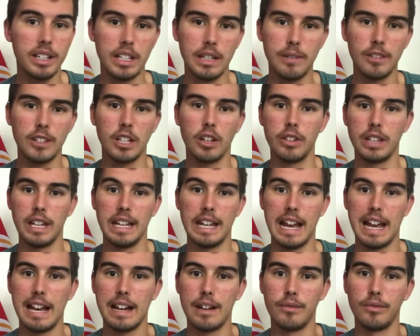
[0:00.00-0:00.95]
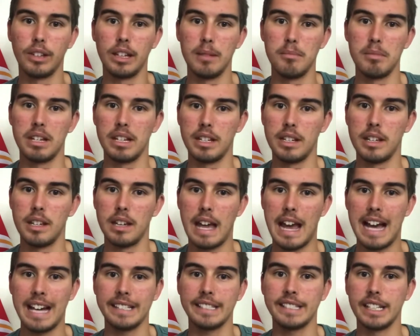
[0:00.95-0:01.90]
even though they have limited
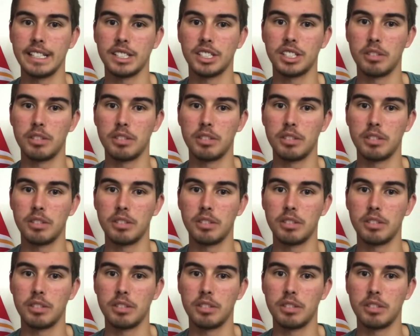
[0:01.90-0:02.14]
assets